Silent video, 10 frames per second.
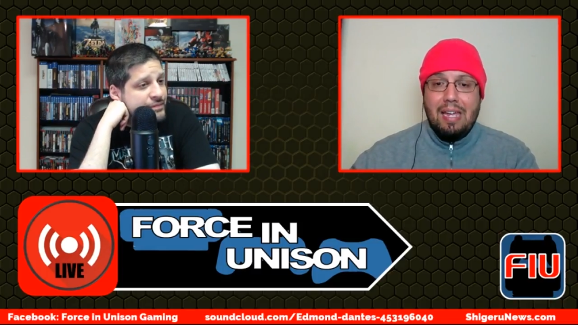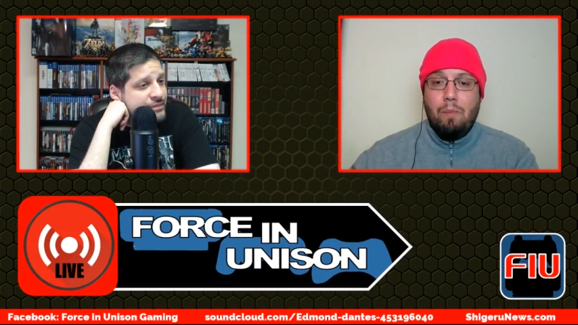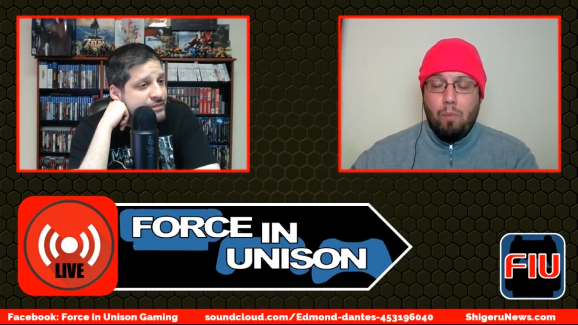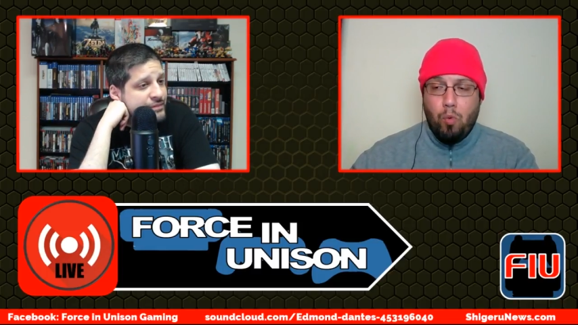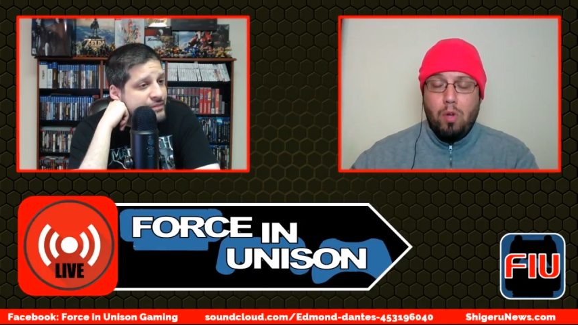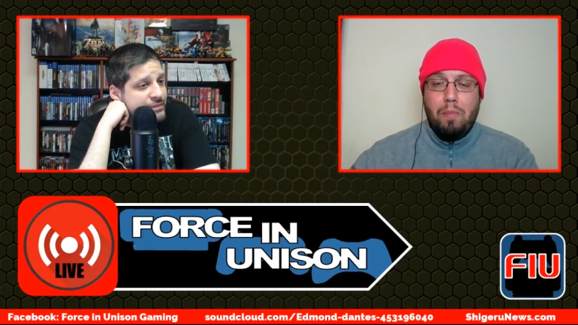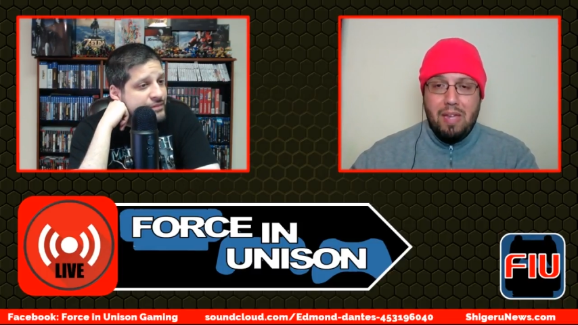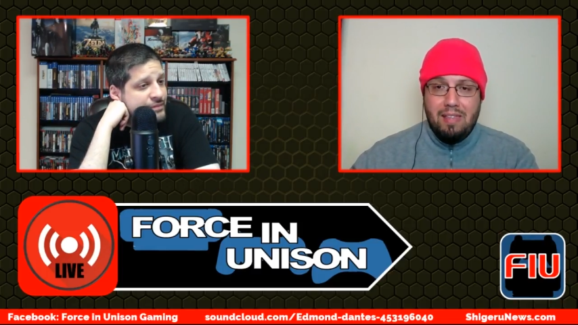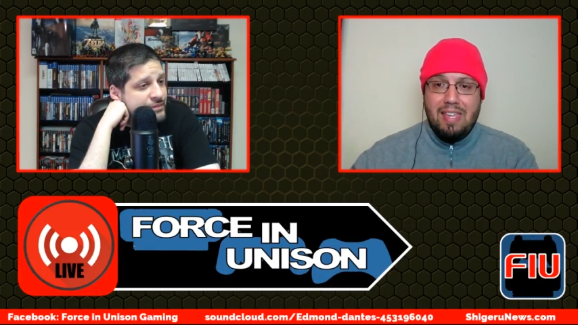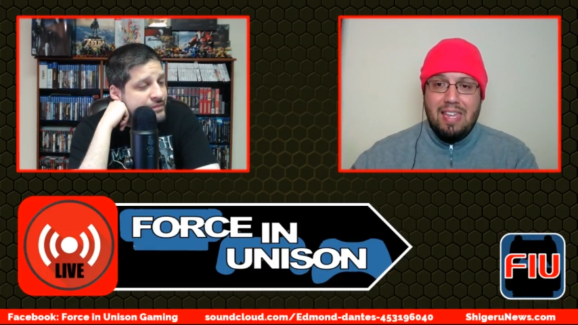Speaker 1: it will
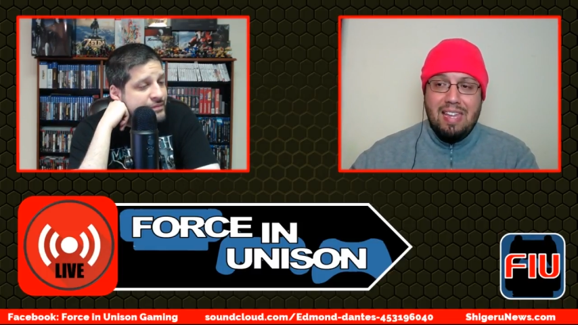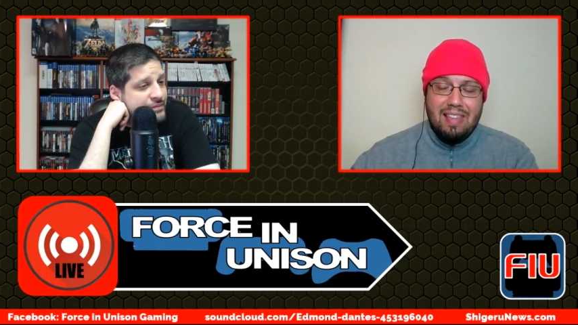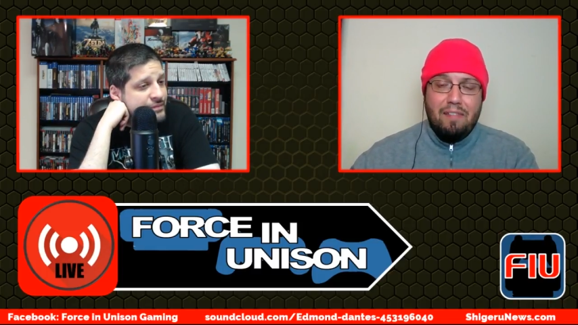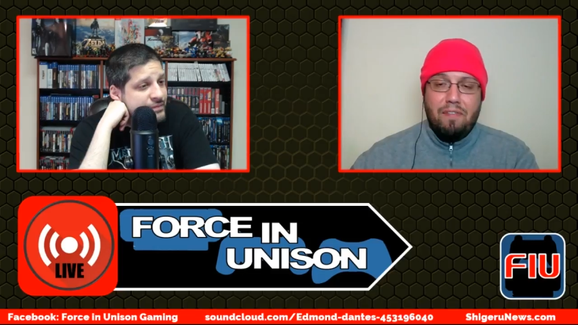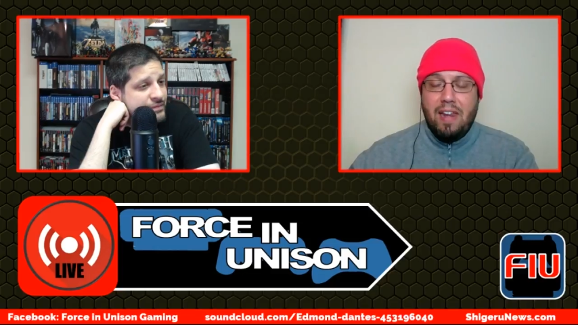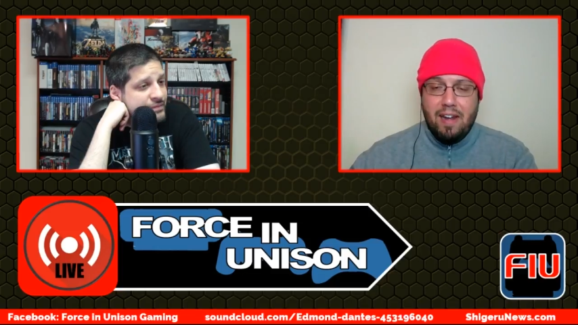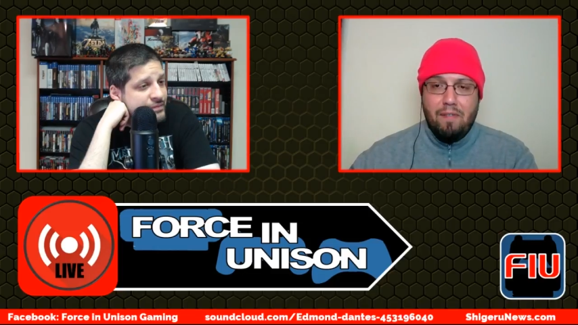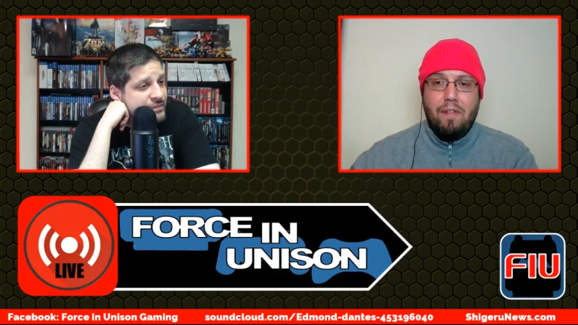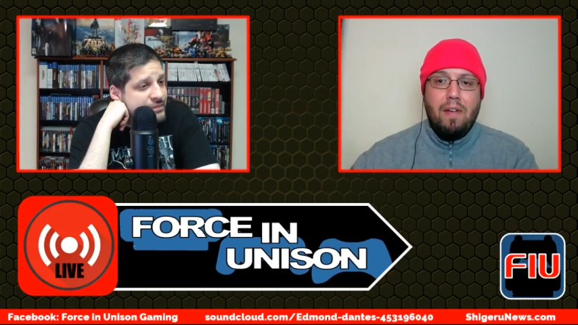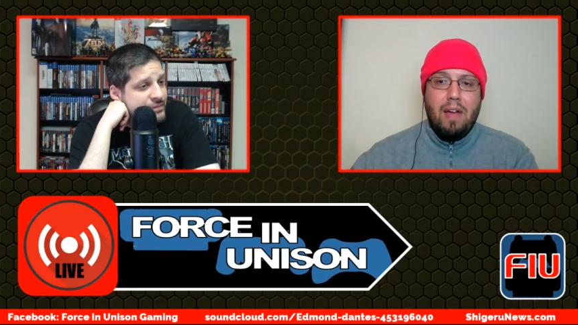be the
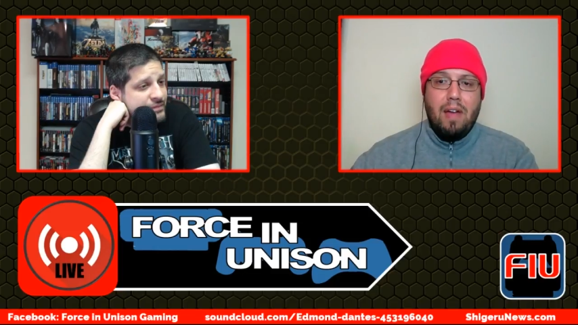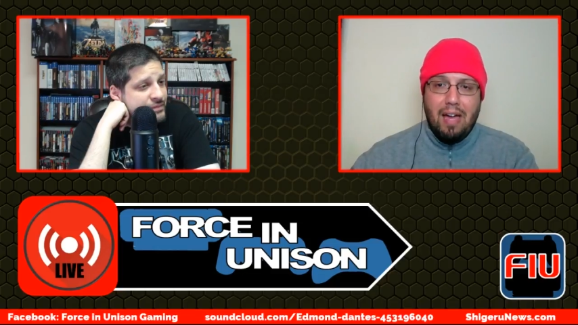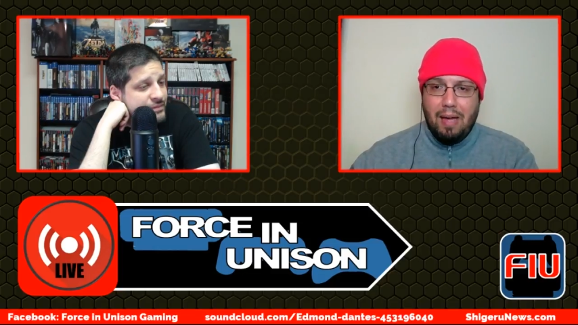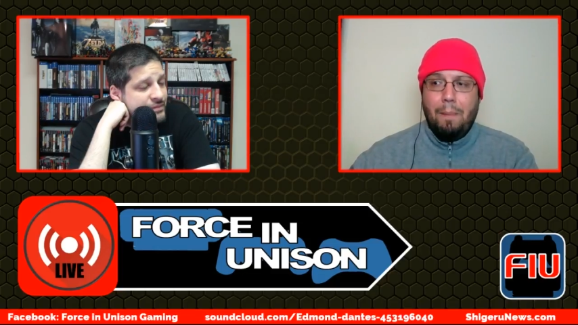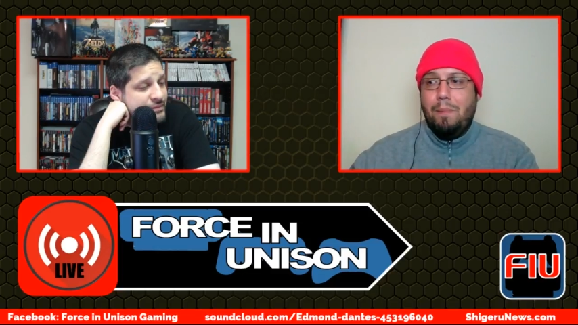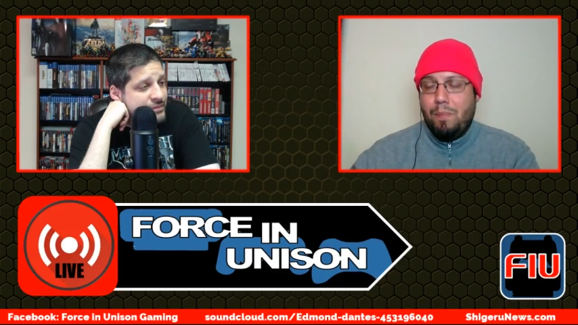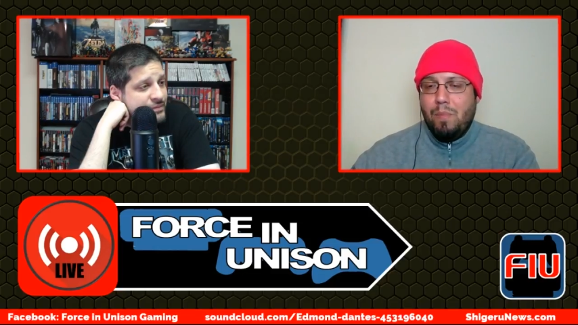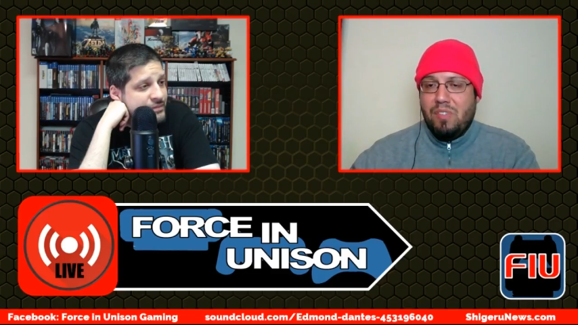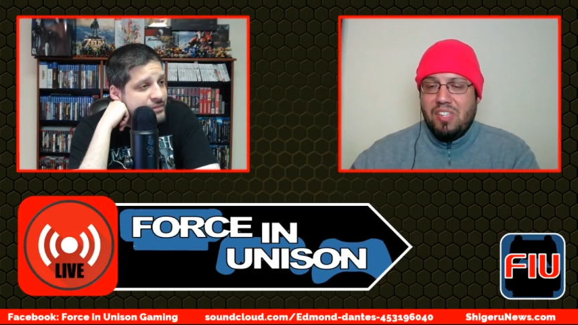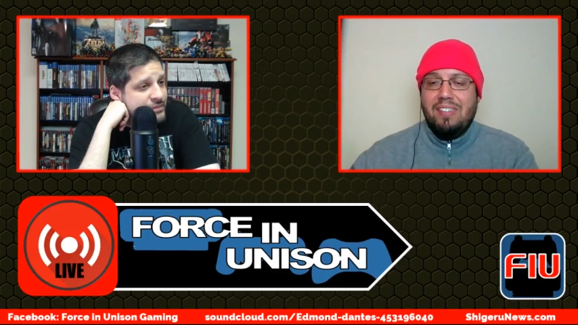definitive
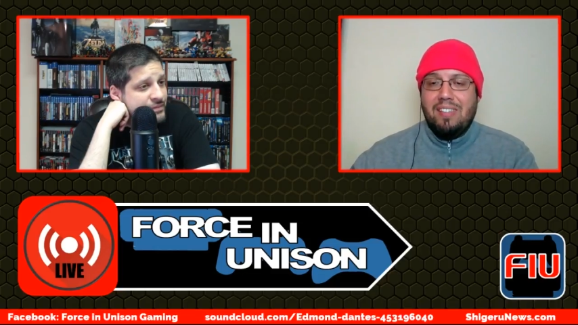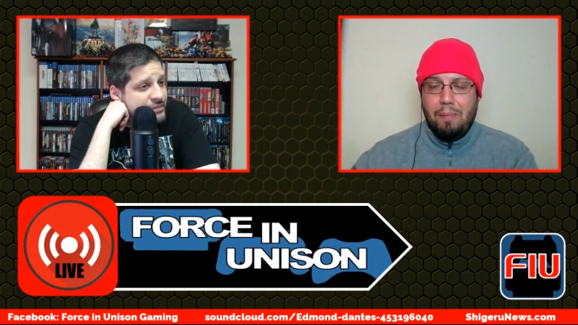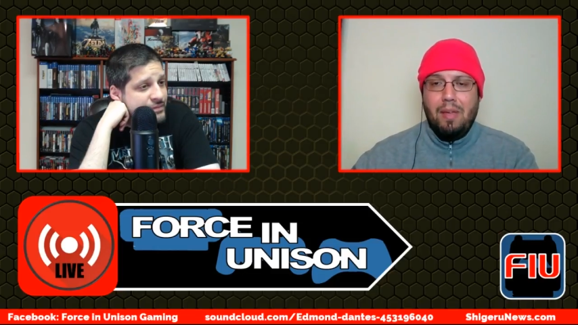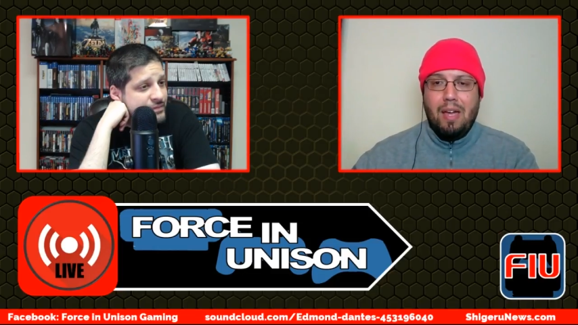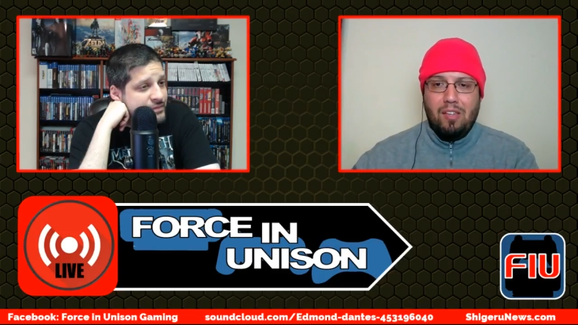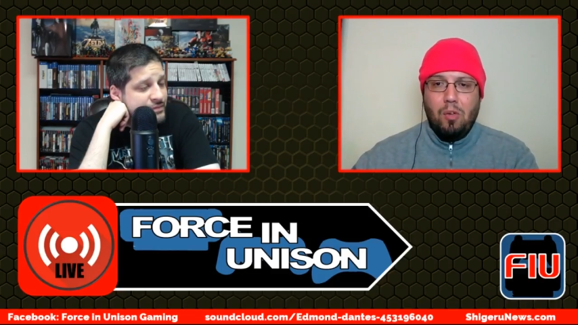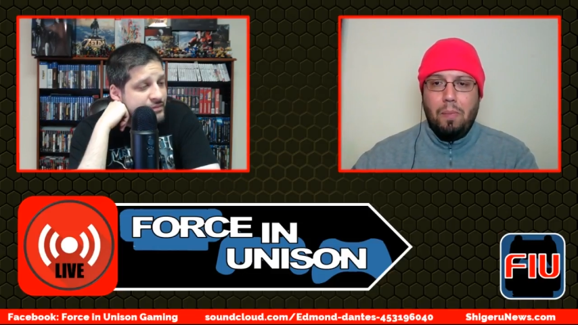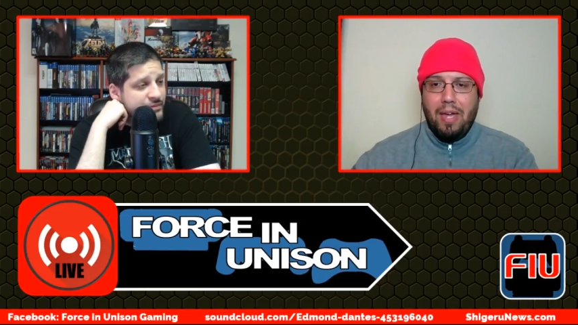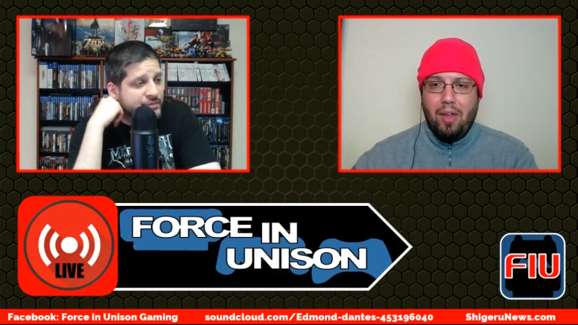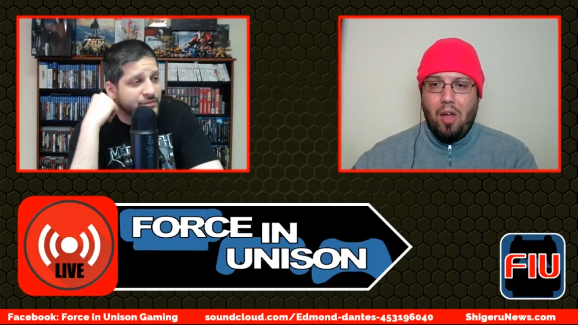system
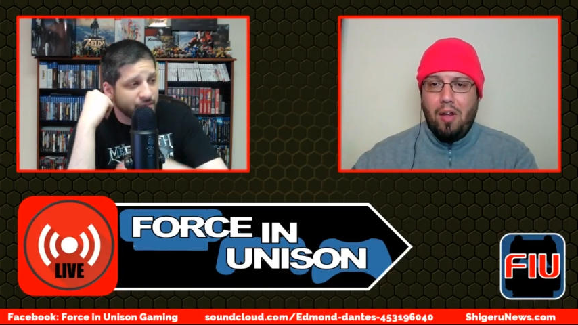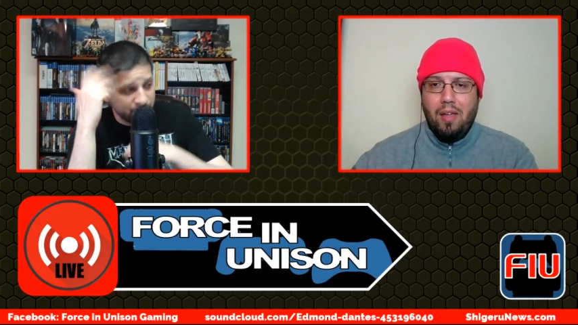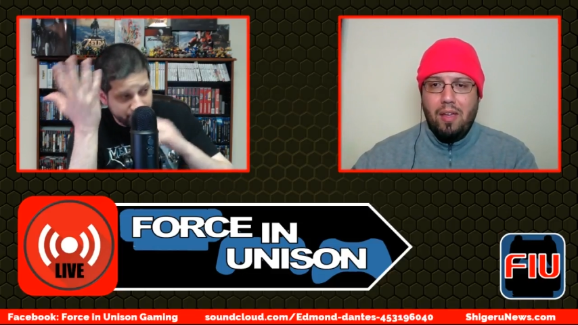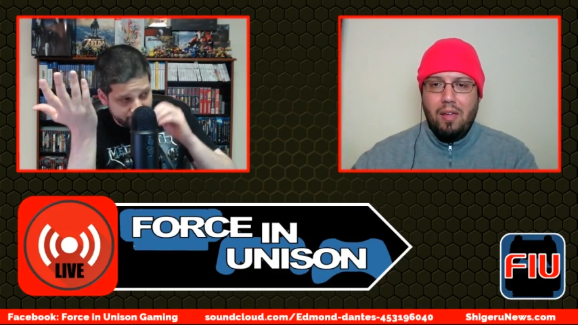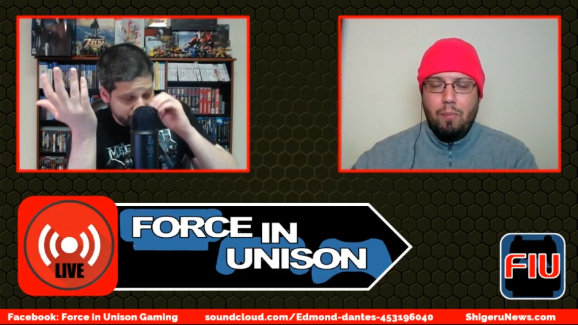to play it on.